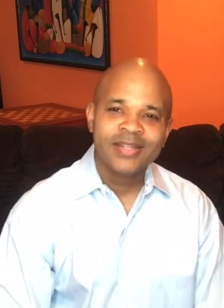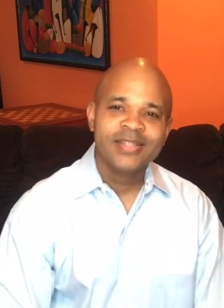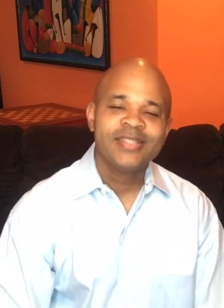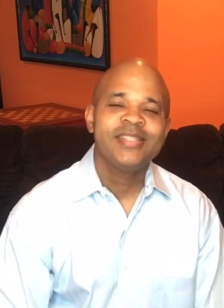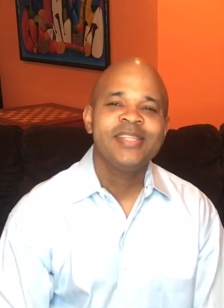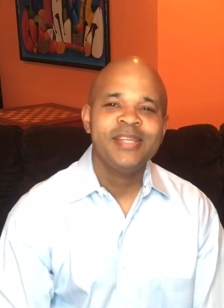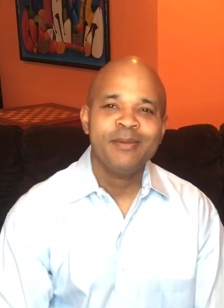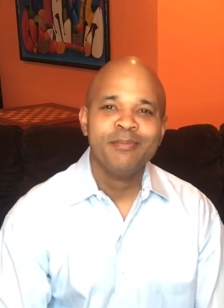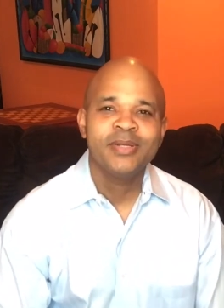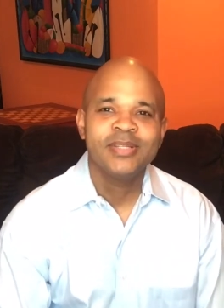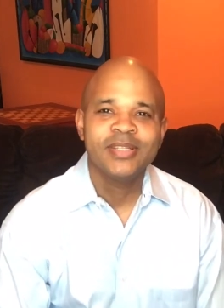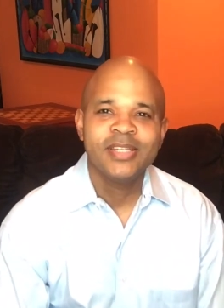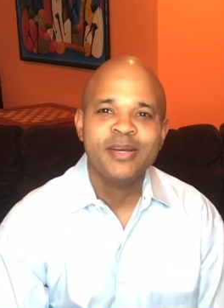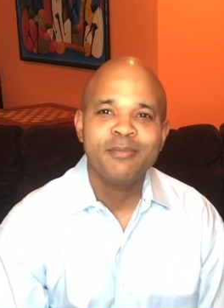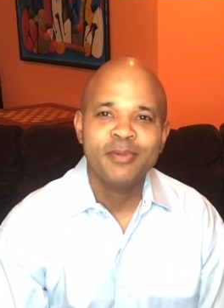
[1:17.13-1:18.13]
Tip
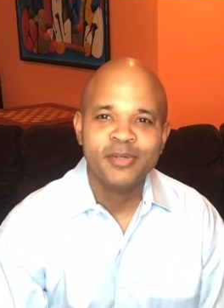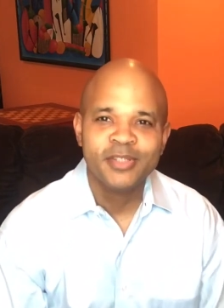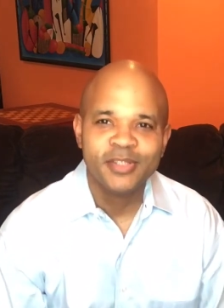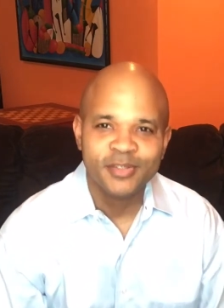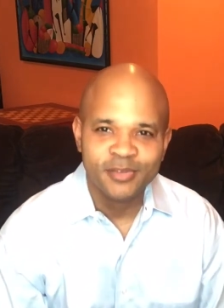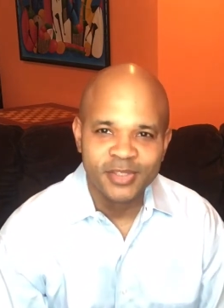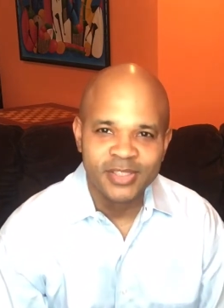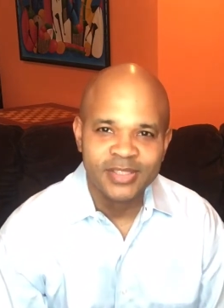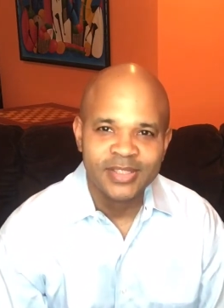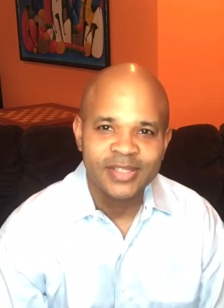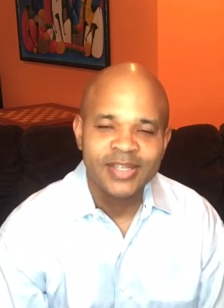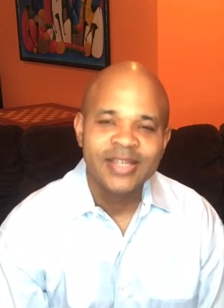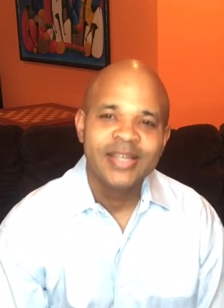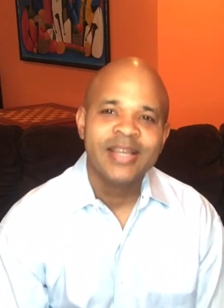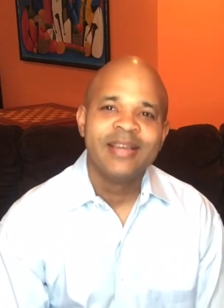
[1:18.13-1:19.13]
number three
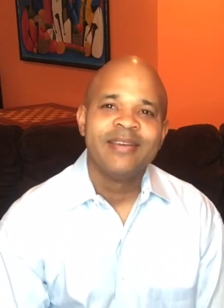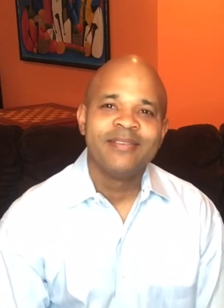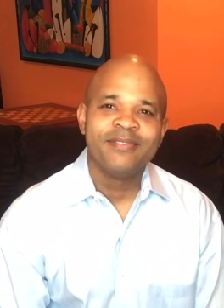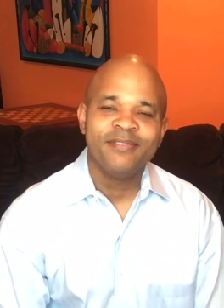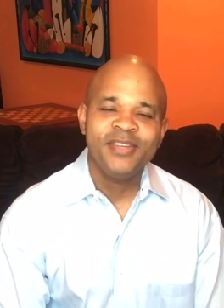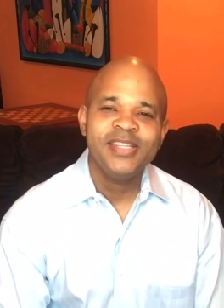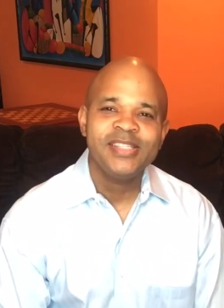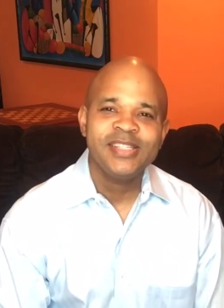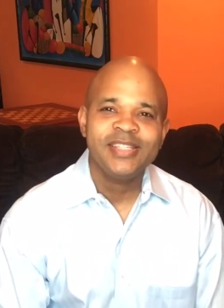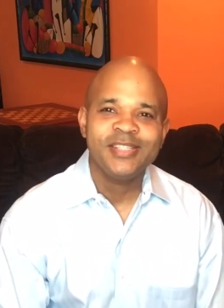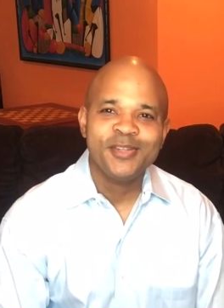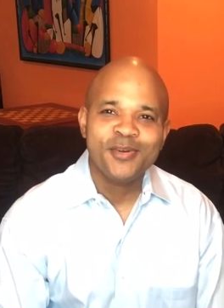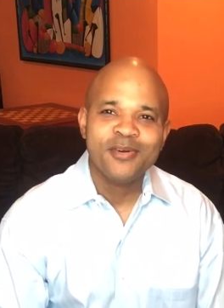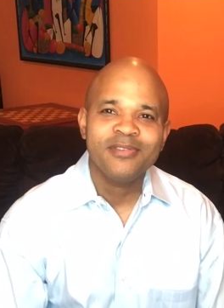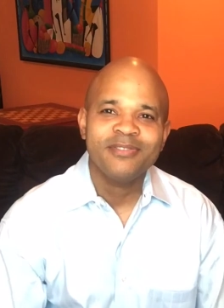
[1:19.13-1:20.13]
Visit
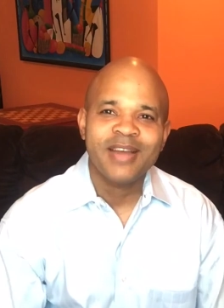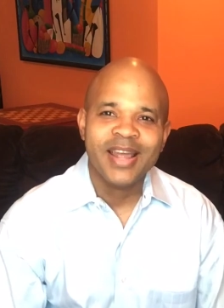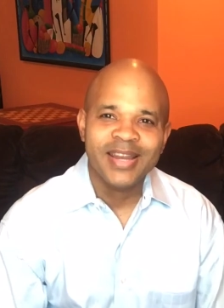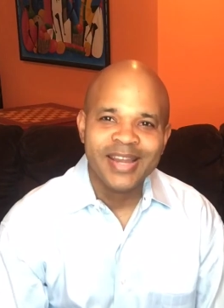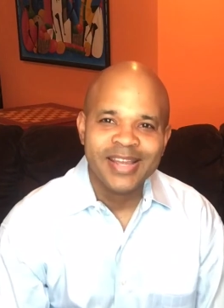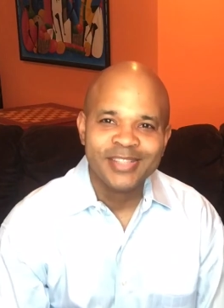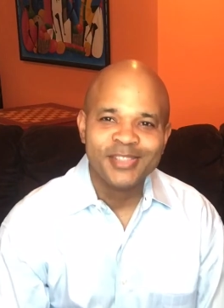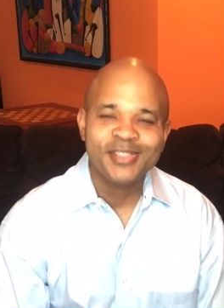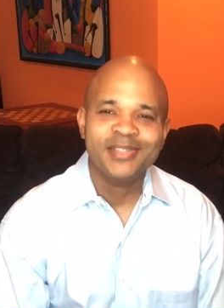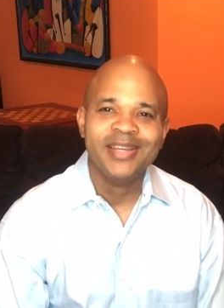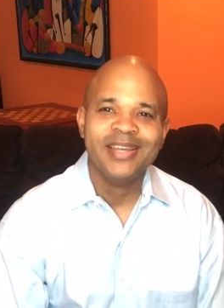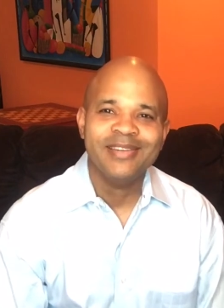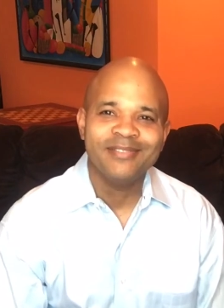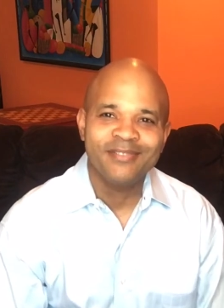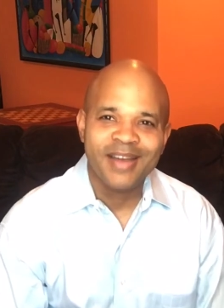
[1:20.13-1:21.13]
your financial
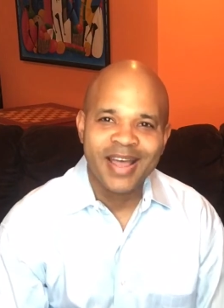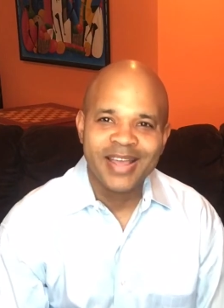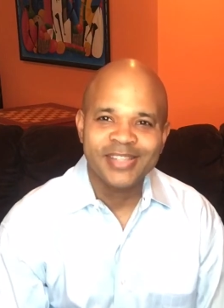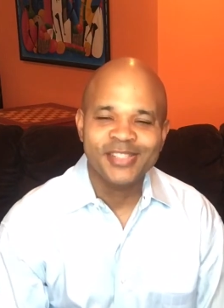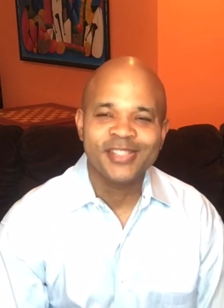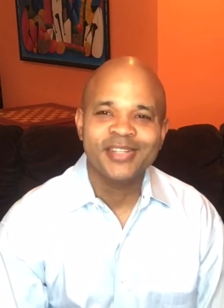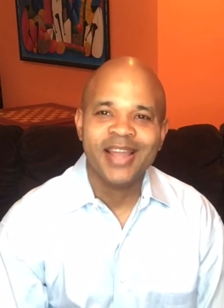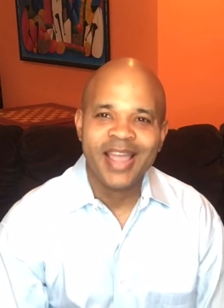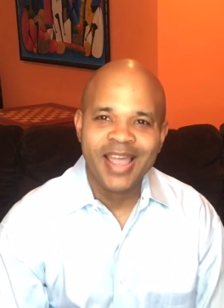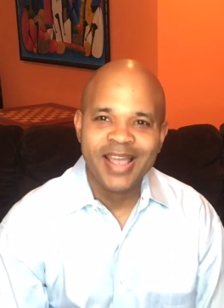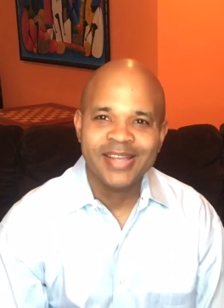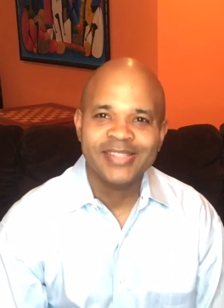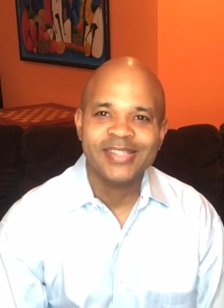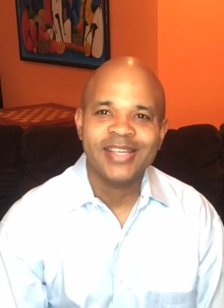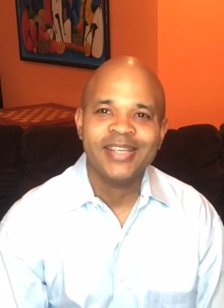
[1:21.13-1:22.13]
advisor
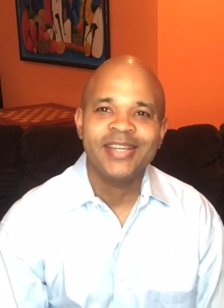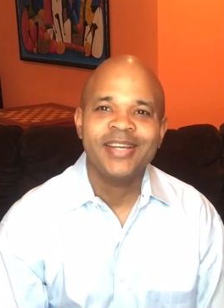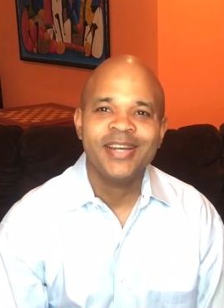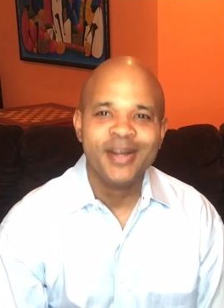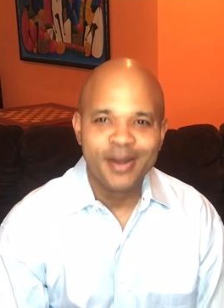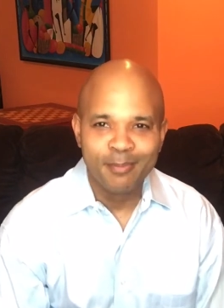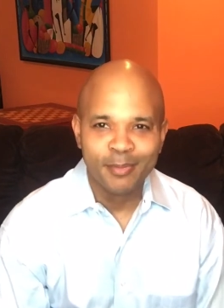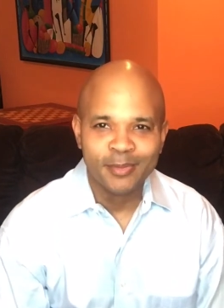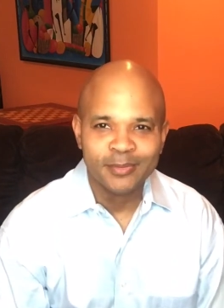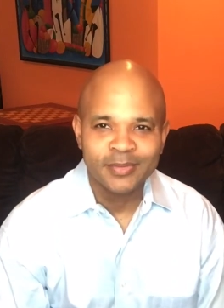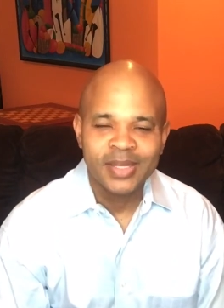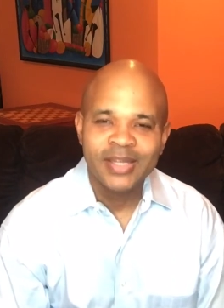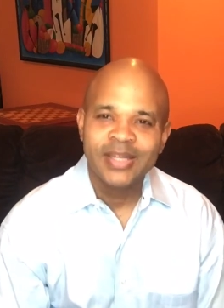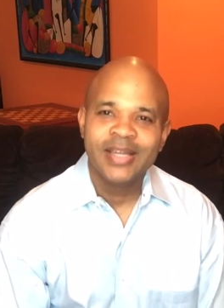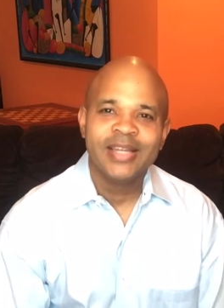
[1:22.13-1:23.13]
as a couple.
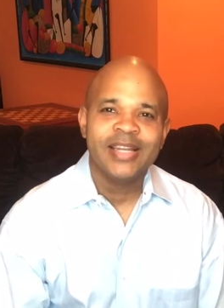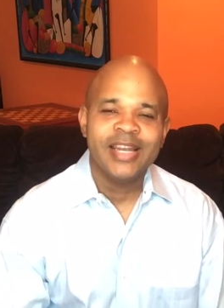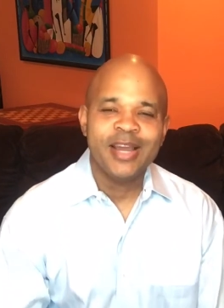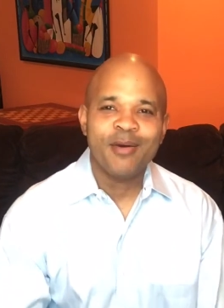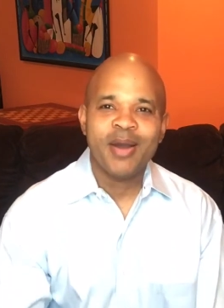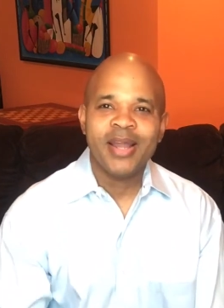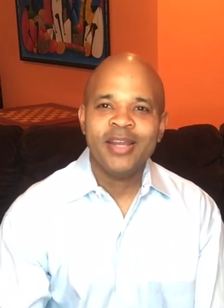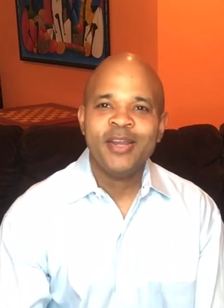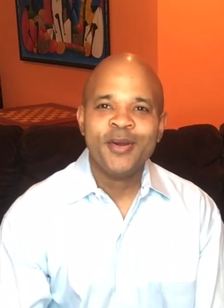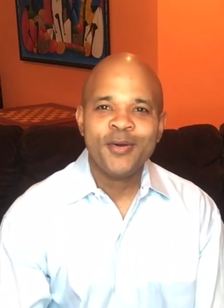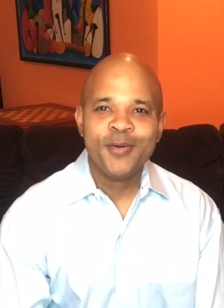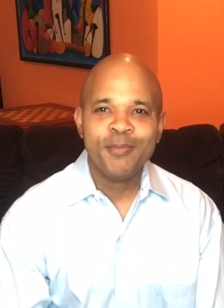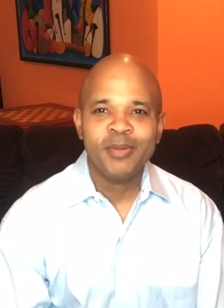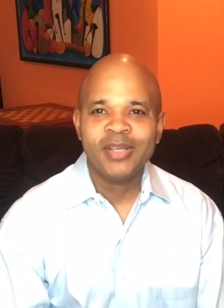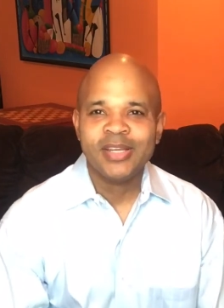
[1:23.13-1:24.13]
Now I
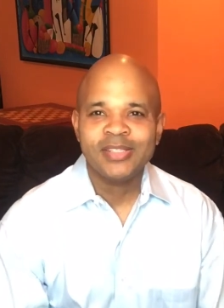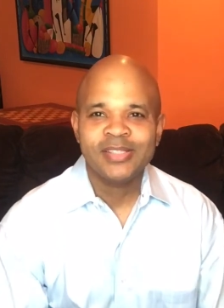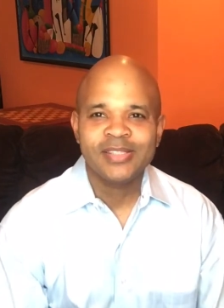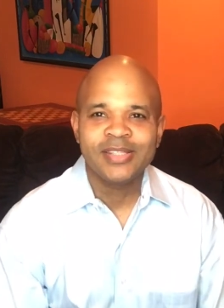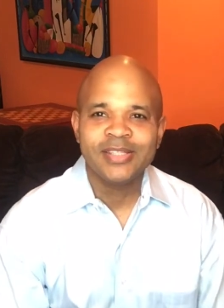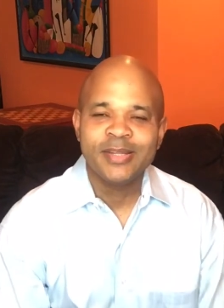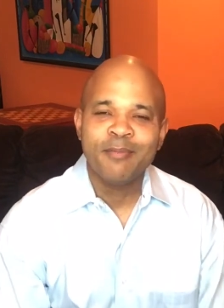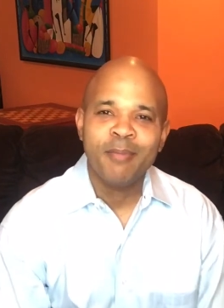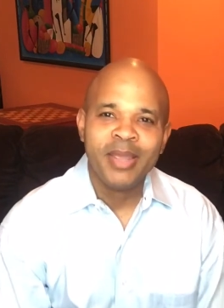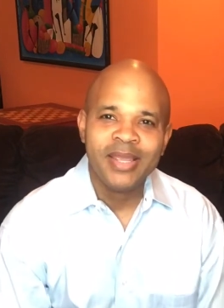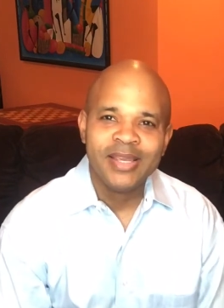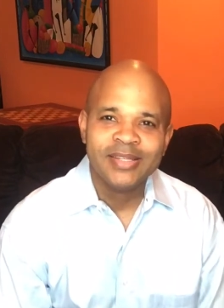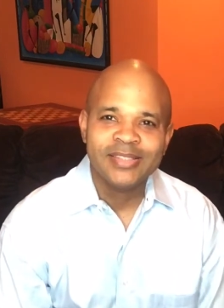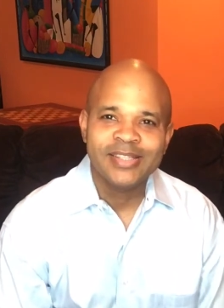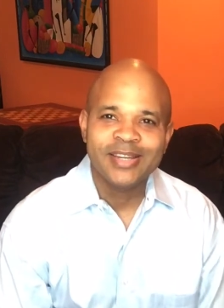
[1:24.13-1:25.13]
know because of the
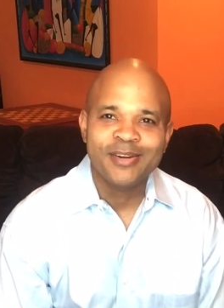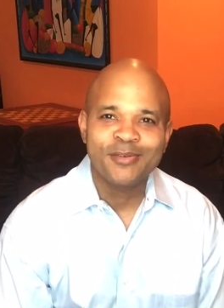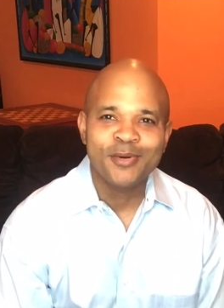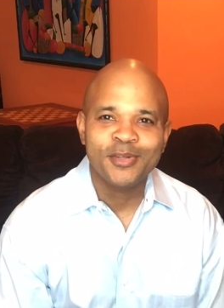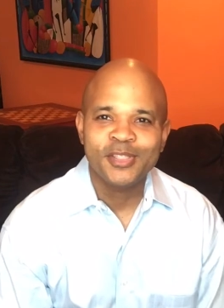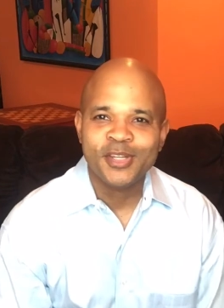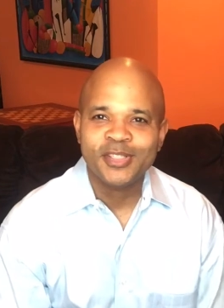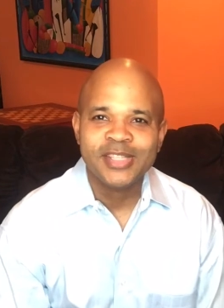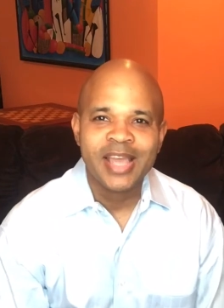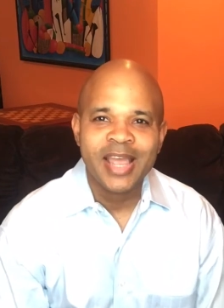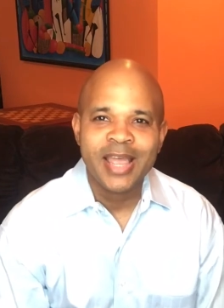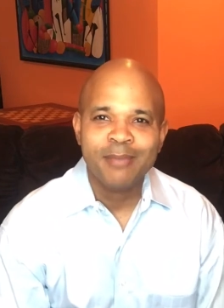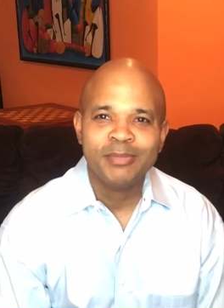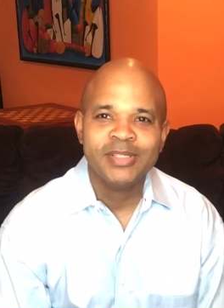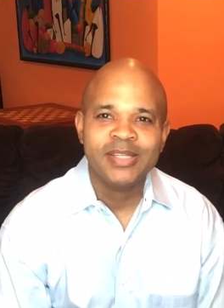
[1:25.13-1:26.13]
demands that are on your
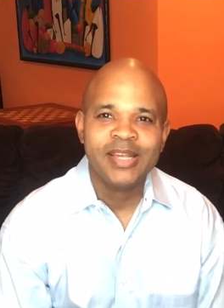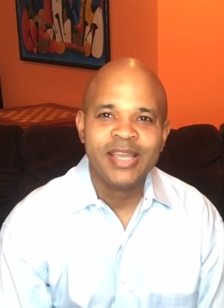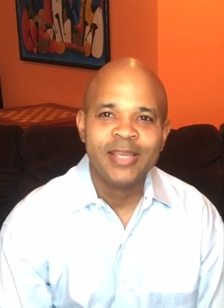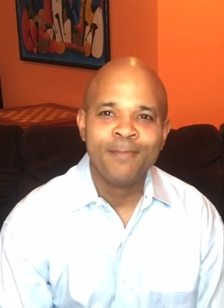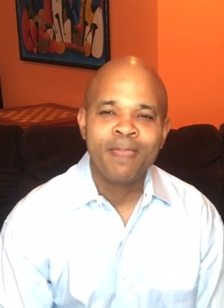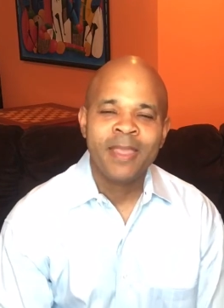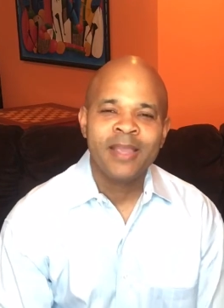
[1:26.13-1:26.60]
time today,